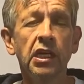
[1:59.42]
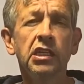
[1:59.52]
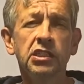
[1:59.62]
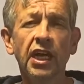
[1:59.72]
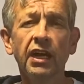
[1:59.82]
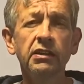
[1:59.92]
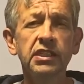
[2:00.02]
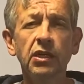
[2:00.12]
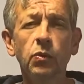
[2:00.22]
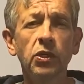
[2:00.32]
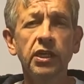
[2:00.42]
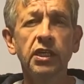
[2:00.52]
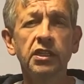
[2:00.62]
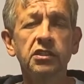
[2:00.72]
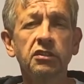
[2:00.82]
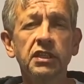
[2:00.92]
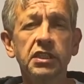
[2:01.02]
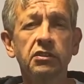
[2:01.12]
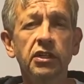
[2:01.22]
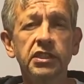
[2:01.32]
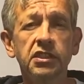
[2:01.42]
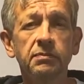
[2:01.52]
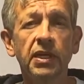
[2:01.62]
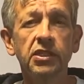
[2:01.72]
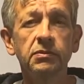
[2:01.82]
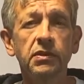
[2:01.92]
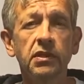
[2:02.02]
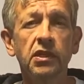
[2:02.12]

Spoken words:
So how does that work in integrated crisis management?